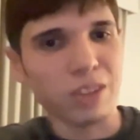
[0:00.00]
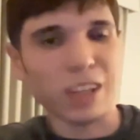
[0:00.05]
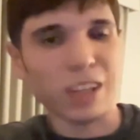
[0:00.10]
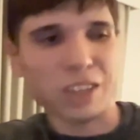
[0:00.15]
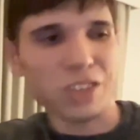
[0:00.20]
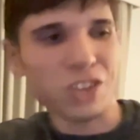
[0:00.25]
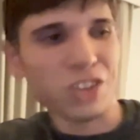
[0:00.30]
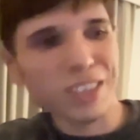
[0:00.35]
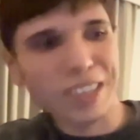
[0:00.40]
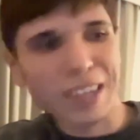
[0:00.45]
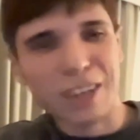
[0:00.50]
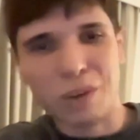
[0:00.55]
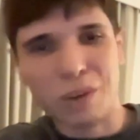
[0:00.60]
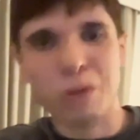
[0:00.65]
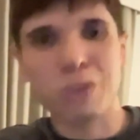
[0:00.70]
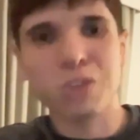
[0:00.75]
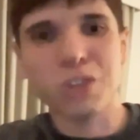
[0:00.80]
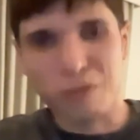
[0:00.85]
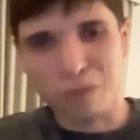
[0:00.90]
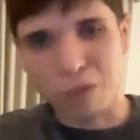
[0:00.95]
Just like an
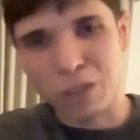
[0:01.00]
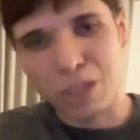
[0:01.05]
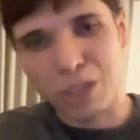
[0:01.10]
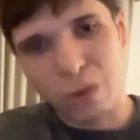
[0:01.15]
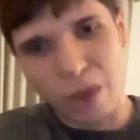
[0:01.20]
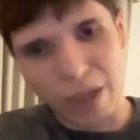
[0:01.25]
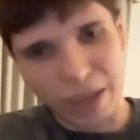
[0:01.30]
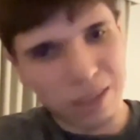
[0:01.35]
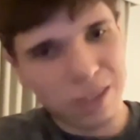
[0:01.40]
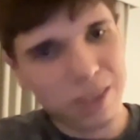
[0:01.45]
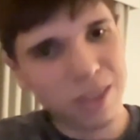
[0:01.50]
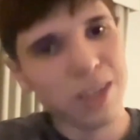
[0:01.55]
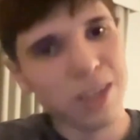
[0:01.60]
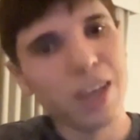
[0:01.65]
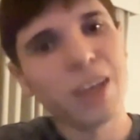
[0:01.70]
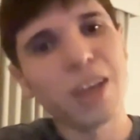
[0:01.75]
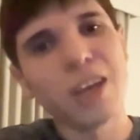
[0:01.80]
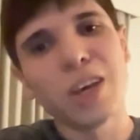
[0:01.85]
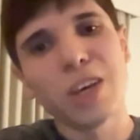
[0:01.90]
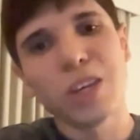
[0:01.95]
on-chain wallet UX.
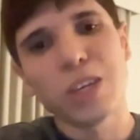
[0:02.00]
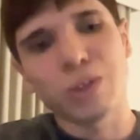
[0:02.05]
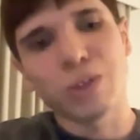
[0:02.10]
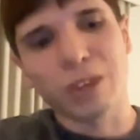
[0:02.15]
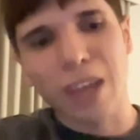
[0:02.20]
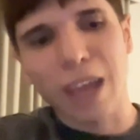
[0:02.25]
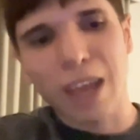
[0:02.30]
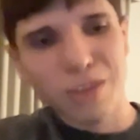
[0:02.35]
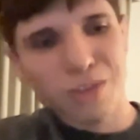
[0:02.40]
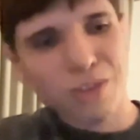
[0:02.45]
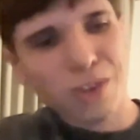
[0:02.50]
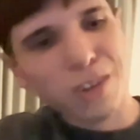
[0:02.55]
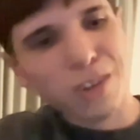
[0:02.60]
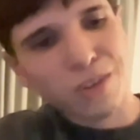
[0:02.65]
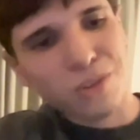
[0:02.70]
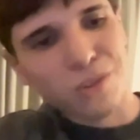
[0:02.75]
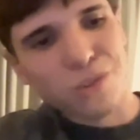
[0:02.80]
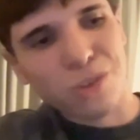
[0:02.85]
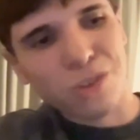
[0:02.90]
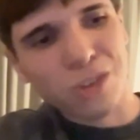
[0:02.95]
You have an address,
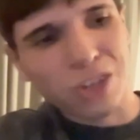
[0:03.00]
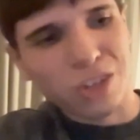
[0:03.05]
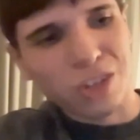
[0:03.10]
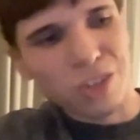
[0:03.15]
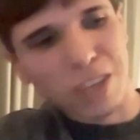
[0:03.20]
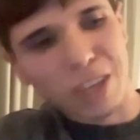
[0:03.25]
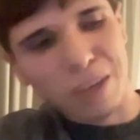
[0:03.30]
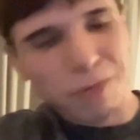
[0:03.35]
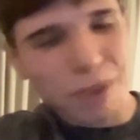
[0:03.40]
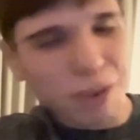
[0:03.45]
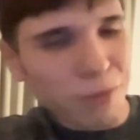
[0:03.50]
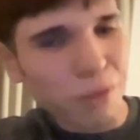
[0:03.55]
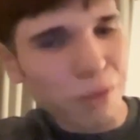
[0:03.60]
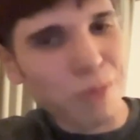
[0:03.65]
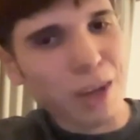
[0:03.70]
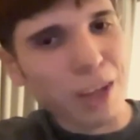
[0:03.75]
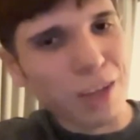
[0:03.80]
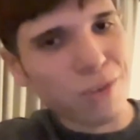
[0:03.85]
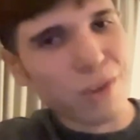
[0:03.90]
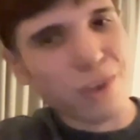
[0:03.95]
you should just get paid from
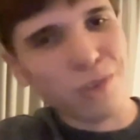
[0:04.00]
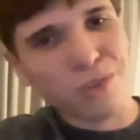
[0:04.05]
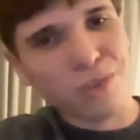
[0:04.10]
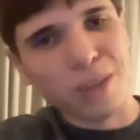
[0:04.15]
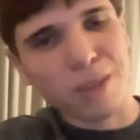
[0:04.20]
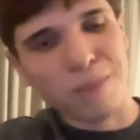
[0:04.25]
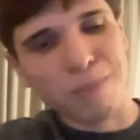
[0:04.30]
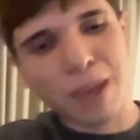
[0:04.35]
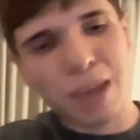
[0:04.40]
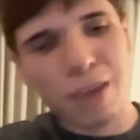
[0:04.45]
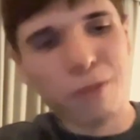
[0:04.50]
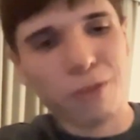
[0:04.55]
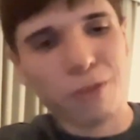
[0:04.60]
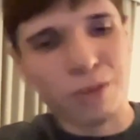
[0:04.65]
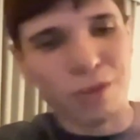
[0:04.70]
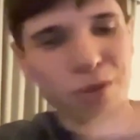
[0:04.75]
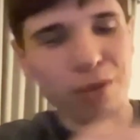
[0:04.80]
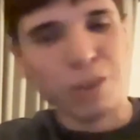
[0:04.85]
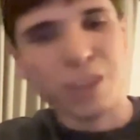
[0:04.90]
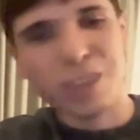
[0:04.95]
that address. You can pay
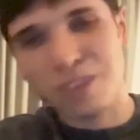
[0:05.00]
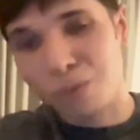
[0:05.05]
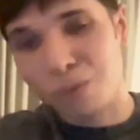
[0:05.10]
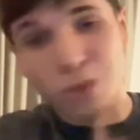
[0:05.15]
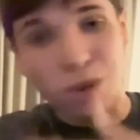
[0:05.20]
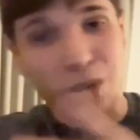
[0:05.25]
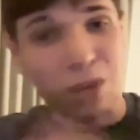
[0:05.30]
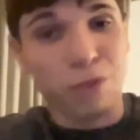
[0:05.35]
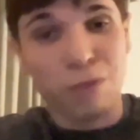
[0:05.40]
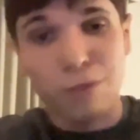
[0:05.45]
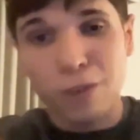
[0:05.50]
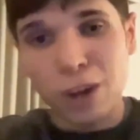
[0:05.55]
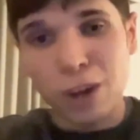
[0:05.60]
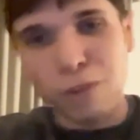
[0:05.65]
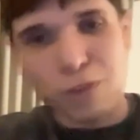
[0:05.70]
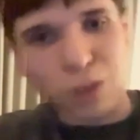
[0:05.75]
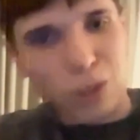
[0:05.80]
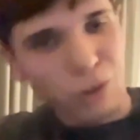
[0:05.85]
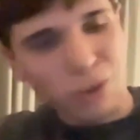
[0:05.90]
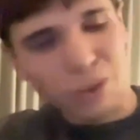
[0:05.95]
from someone in front
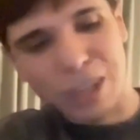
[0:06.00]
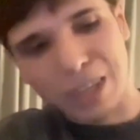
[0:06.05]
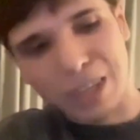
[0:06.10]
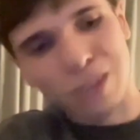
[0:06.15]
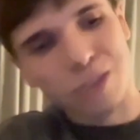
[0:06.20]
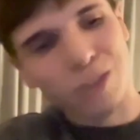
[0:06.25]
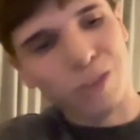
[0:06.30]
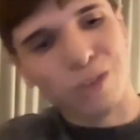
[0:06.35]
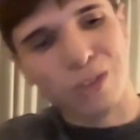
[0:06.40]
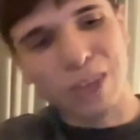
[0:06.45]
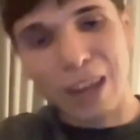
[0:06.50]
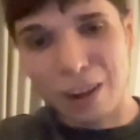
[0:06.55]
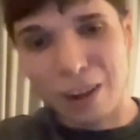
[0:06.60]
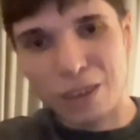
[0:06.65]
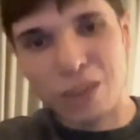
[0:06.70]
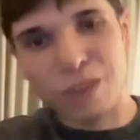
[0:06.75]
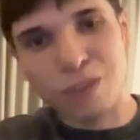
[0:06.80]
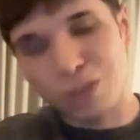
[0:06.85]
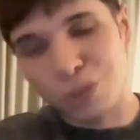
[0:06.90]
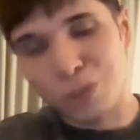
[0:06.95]
of you, like to
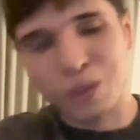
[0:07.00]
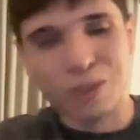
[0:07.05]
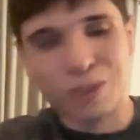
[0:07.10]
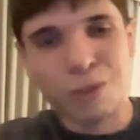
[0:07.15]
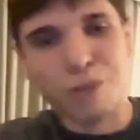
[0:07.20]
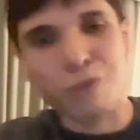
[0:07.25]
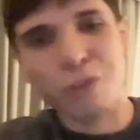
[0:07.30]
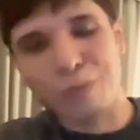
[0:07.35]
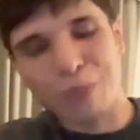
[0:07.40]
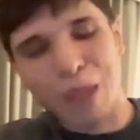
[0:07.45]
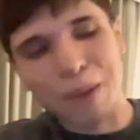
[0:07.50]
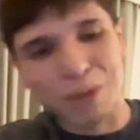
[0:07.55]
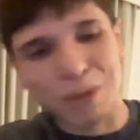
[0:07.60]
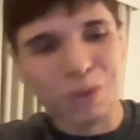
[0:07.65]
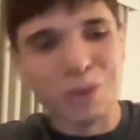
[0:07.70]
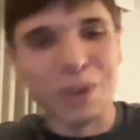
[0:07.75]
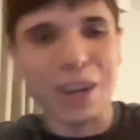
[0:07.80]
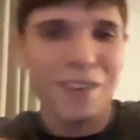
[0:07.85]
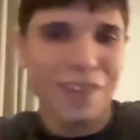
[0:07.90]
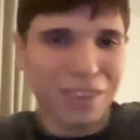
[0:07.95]

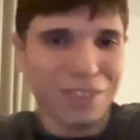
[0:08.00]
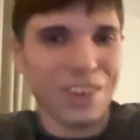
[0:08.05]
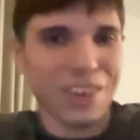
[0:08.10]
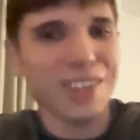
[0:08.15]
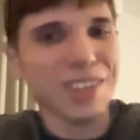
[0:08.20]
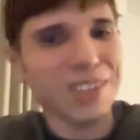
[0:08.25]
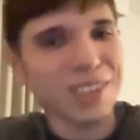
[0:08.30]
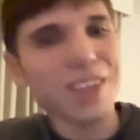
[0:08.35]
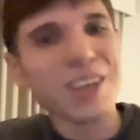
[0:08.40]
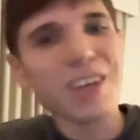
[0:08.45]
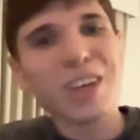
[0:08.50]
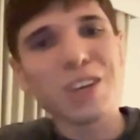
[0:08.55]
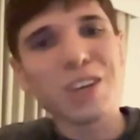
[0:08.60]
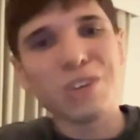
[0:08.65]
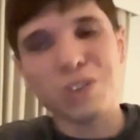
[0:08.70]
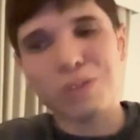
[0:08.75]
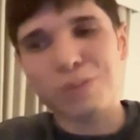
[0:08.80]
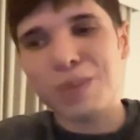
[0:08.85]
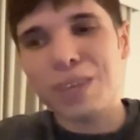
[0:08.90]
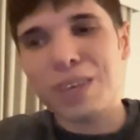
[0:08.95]
their address.
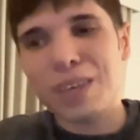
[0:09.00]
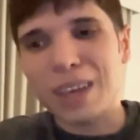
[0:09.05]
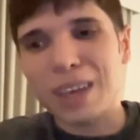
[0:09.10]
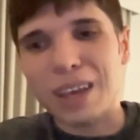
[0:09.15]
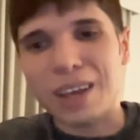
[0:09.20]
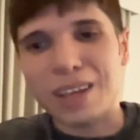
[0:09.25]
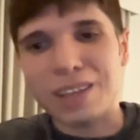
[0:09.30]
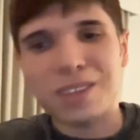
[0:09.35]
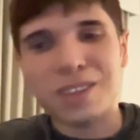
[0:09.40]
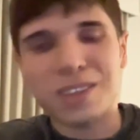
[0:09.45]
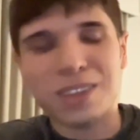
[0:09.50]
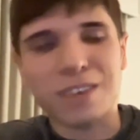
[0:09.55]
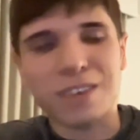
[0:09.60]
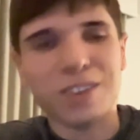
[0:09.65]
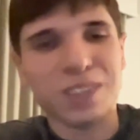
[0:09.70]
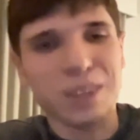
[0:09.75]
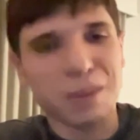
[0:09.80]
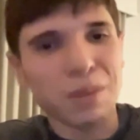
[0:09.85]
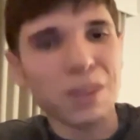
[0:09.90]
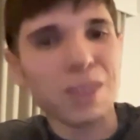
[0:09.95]
Should be as
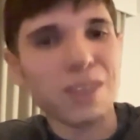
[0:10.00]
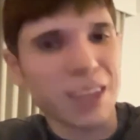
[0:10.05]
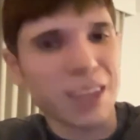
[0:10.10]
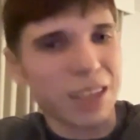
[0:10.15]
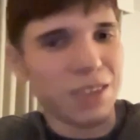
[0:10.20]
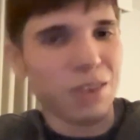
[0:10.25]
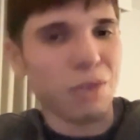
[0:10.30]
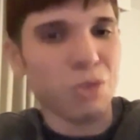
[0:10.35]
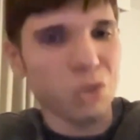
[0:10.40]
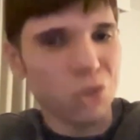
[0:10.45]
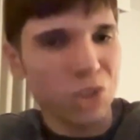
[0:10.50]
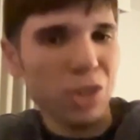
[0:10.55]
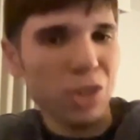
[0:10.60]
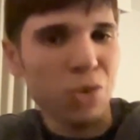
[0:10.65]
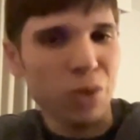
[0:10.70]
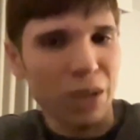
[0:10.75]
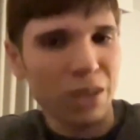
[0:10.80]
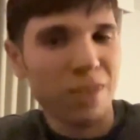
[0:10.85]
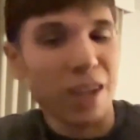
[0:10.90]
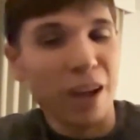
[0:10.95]
seamless as on-chain
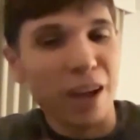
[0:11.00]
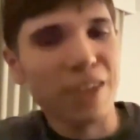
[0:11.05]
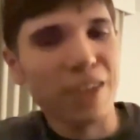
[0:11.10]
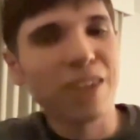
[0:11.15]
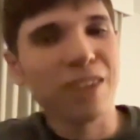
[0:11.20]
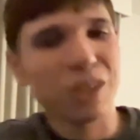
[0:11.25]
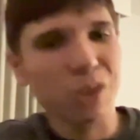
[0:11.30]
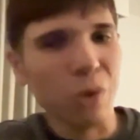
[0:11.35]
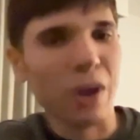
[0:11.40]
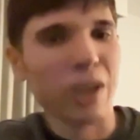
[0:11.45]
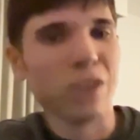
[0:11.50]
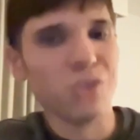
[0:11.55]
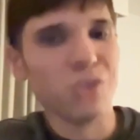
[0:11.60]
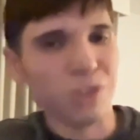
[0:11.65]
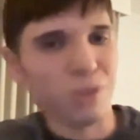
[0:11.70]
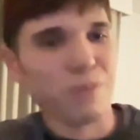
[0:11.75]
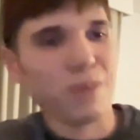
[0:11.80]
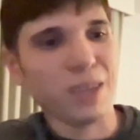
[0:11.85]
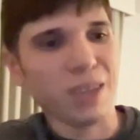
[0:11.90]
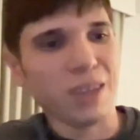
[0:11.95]
UX. The ideal UX
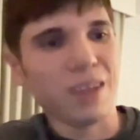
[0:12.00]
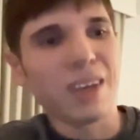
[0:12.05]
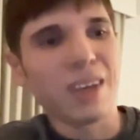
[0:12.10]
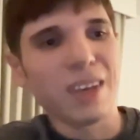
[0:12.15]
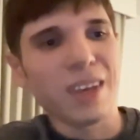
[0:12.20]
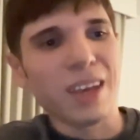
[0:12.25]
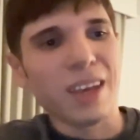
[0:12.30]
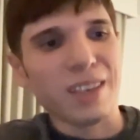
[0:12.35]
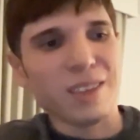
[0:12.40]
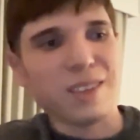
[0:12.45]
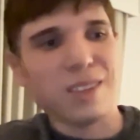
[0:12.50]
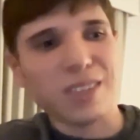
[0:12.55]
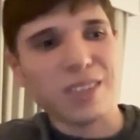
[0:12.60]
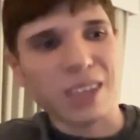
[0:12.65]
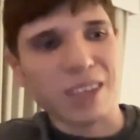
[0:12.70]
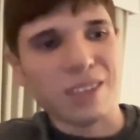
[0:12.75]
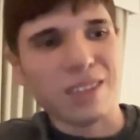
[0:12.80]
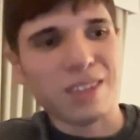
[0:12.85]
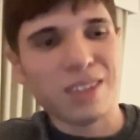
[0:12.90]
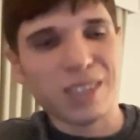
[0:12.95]
should be
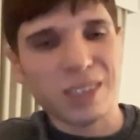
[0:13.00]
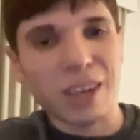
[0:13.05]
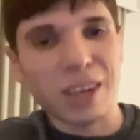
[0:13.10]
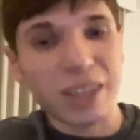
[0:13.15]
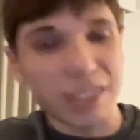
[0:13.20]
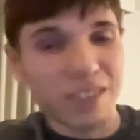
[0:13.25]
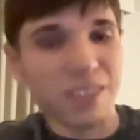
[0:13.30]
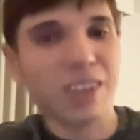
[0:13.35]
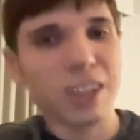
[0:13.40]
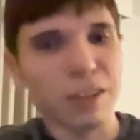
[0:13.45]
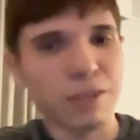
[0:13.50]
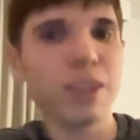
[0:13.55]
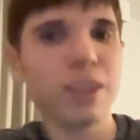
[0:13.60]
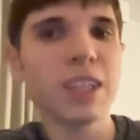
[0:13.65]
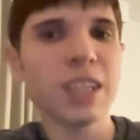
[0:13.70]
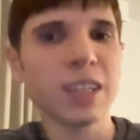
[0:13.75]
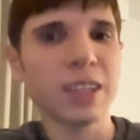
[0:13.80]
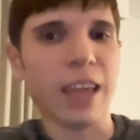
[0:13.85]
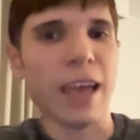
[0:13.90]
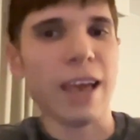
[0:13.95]
as
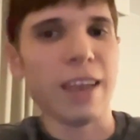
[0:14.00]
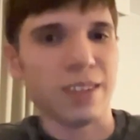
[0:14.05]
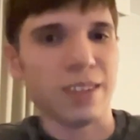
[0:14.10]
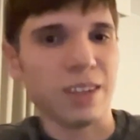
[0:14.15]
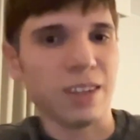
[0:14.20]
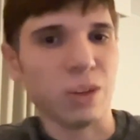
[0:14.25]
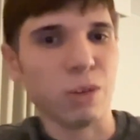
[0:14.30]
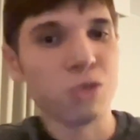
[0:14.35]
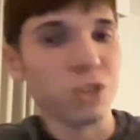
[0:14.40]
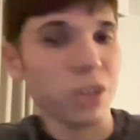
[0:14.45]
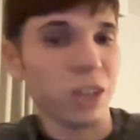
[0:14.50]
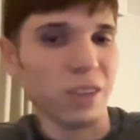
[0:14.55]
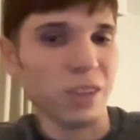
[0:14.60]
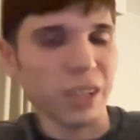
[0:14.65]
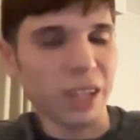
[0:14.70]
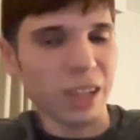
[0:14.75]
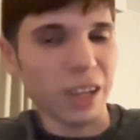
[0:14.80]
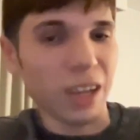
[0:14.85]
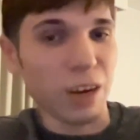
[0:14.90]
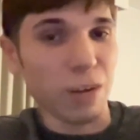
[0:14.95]
convenient as an on-chain
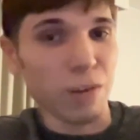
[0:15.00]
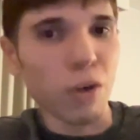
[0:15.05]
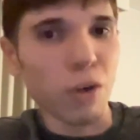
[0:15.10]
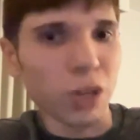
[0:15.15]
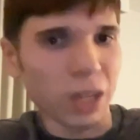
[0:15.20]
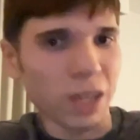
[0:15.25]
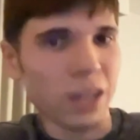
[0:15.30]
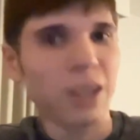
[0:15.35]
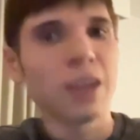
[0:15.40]
wallet.